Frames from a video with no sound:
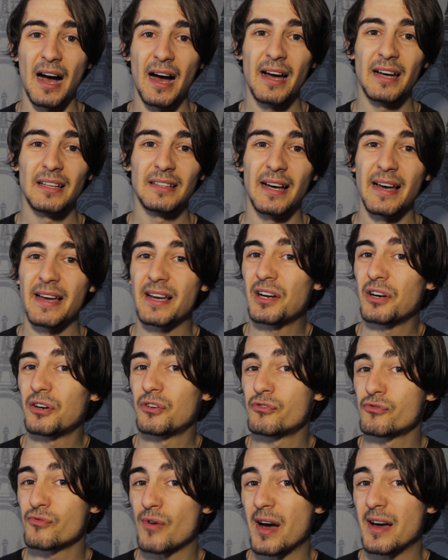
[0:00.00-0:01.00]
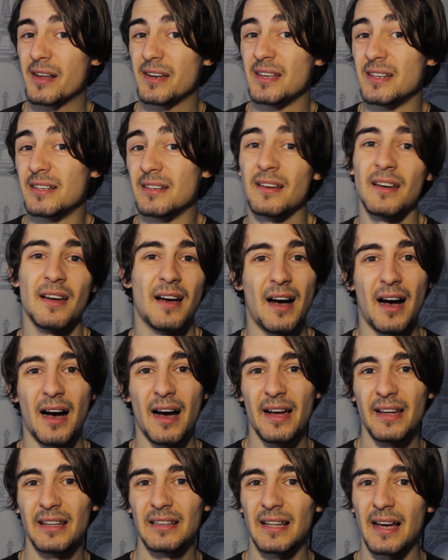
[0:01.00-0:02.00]
I like running.
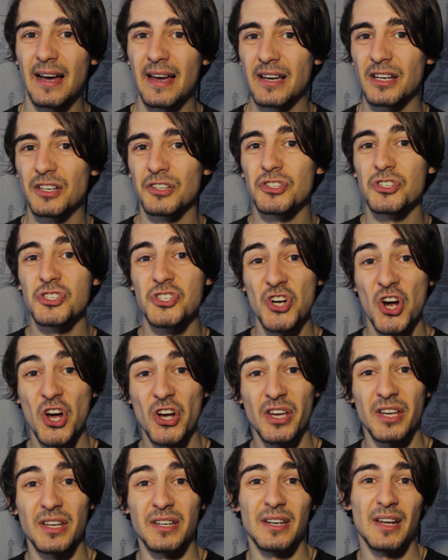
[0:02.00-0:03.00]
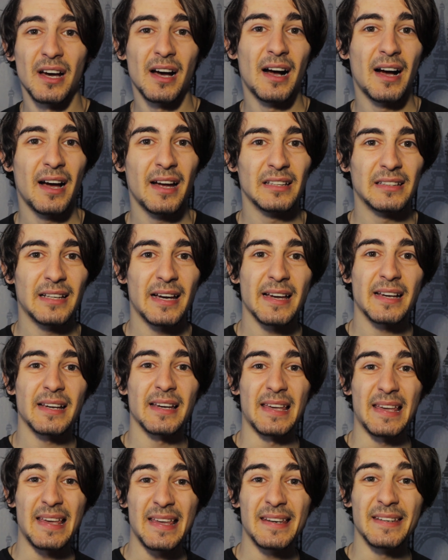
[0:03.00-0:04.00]
I like jogging, I
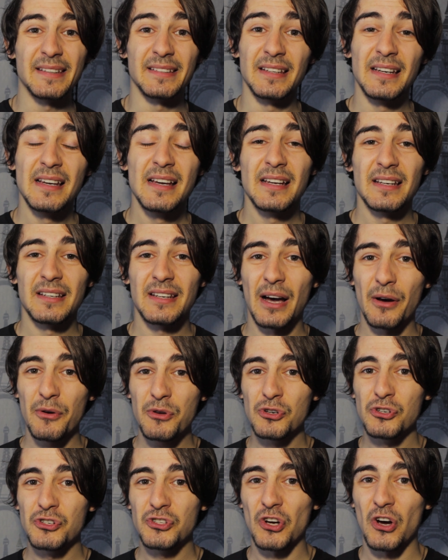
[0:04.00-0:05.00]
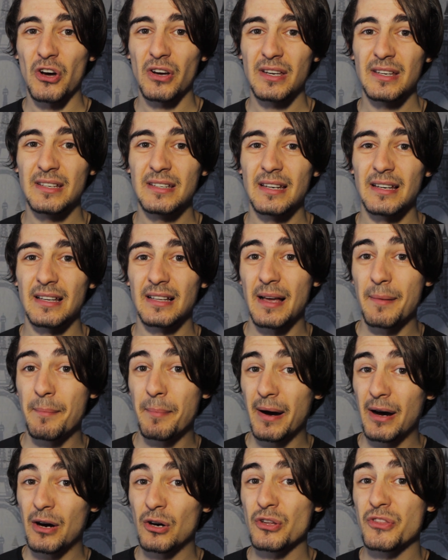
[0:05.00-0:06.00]
like eating. Now you're talking
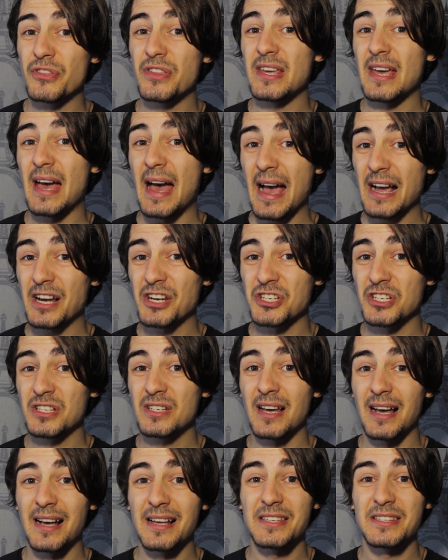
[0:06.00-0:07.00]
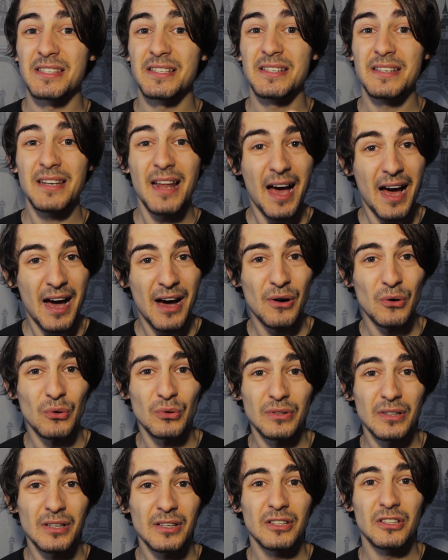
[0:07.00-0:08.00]
about the action as a
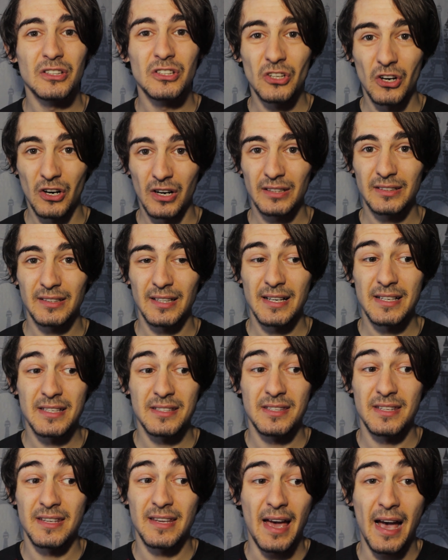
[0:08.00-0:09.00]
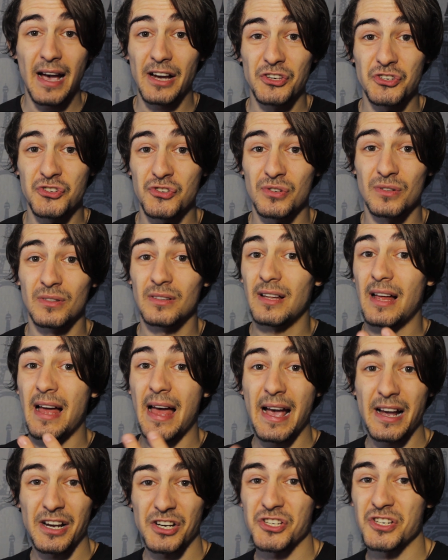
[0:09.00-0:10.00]
noun, not as the actual
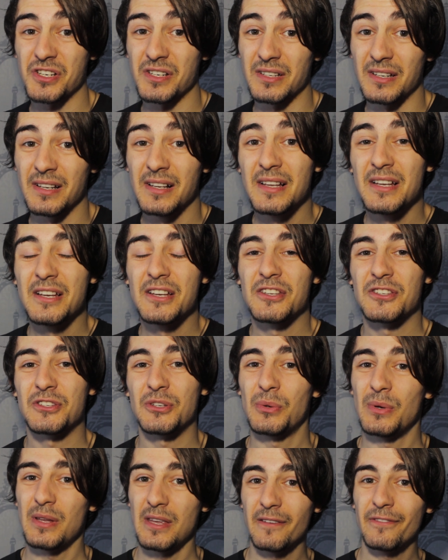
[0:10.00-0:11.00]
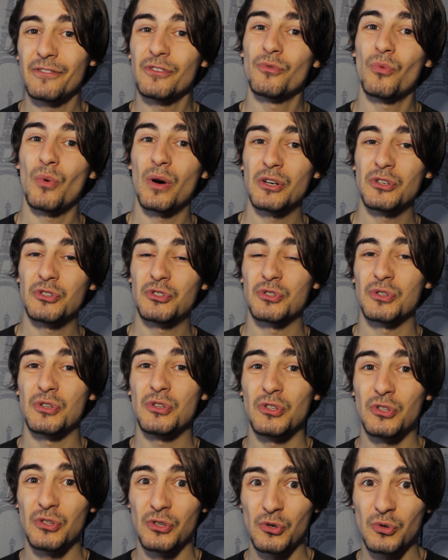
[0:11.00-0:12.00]
action. So if you want to
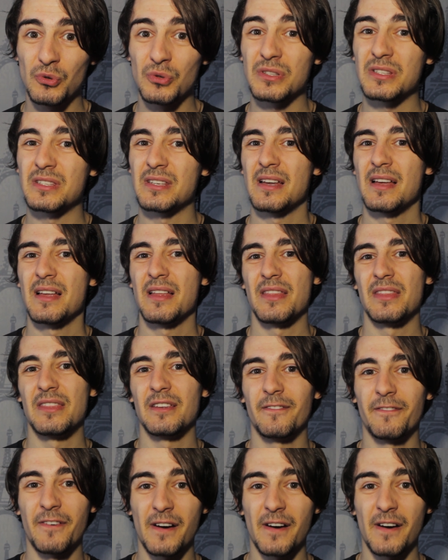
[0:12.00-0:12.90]
use the